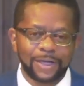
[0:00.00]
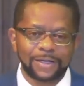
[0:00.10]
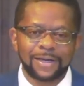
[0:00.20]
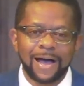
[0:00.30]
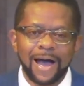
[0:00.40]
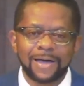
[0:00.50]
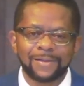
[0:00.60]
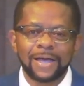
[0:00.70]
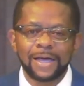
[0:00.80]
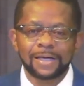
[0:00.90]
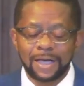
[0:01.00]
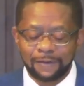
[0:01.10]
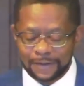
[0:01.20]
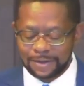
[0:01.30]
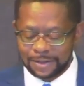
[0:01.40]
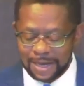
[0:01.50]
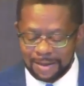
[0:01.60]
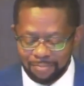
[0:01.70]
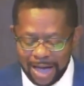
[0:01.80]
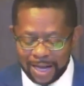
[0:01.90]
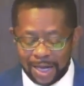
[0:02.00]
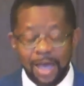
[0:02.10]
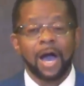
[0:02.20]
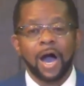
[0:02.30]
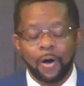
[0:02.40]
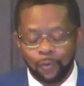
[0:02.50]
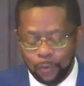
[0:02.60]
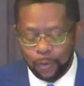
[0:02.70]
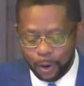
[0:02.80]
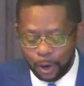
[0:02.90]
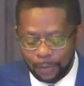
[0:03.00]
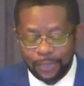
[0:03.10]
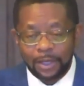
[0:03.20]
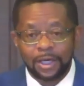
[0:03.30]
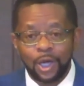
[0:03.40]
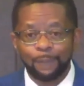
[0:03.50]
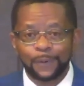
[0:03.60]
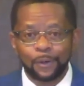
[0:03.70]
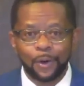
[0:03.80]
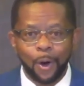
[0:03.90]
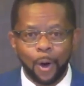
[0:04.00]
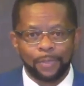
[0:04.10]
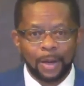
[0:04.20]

that God is giving somebody a word to keep you going.